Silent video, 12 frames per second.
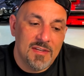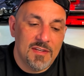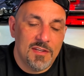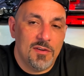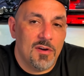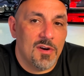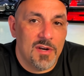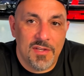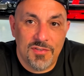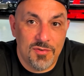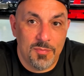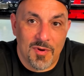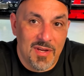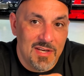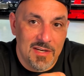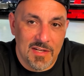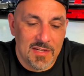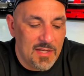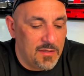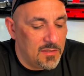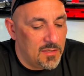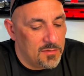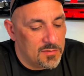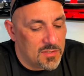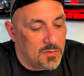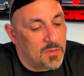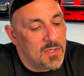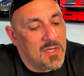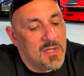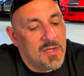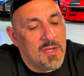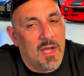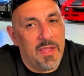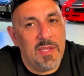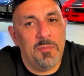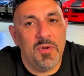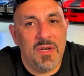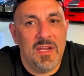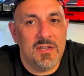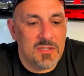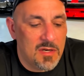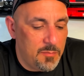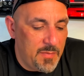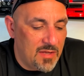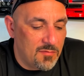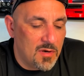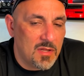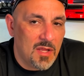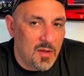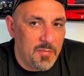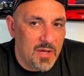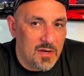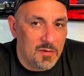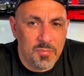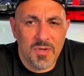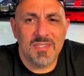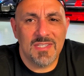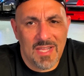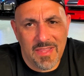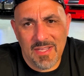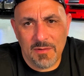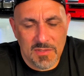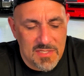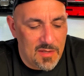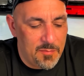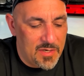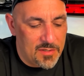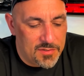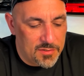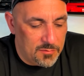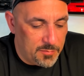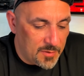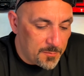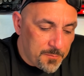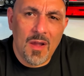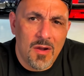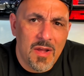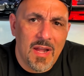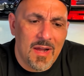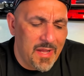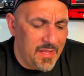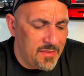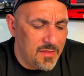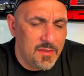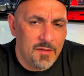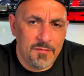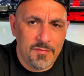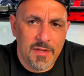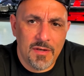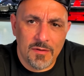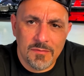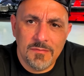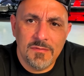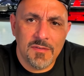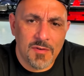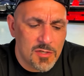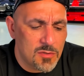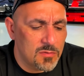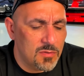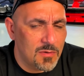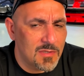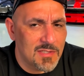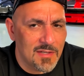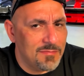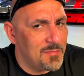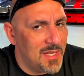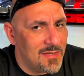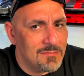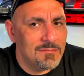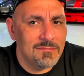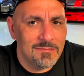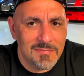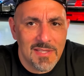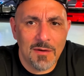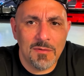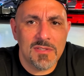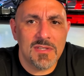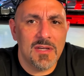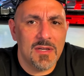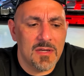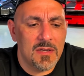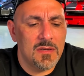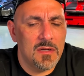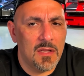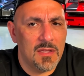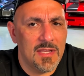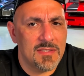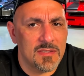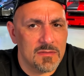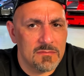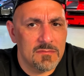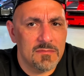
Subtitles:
you already superheated it down low. So I think putting headers on it make it run a lot better. Plus, I think it would sound better too. But oh yeah, and the virtual torque stuff, man, that was a lesson.